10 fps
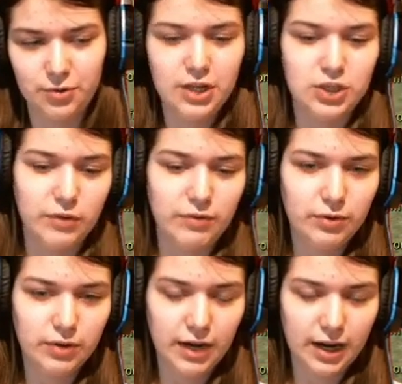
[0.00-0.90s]
So if
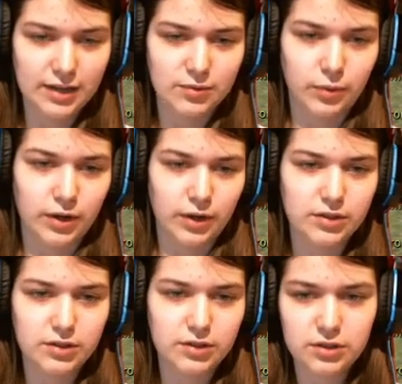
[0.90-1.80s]
you guys want,
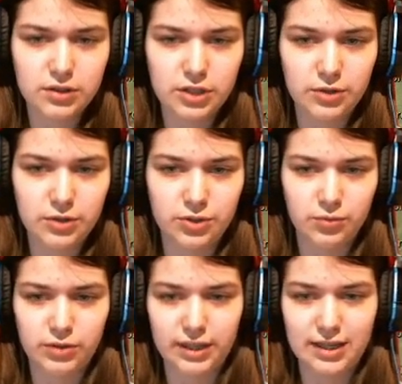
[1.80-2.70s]
you
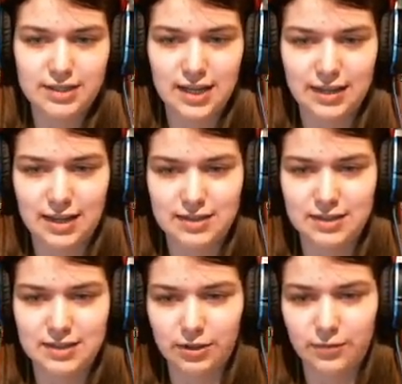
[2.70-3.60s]
should really take that
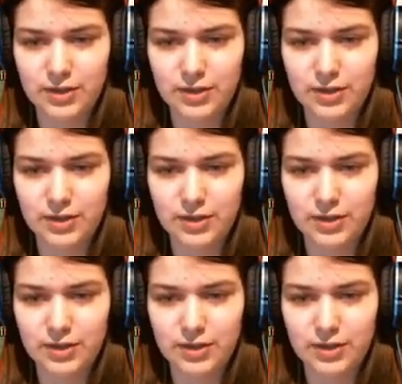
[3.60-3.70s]
skill.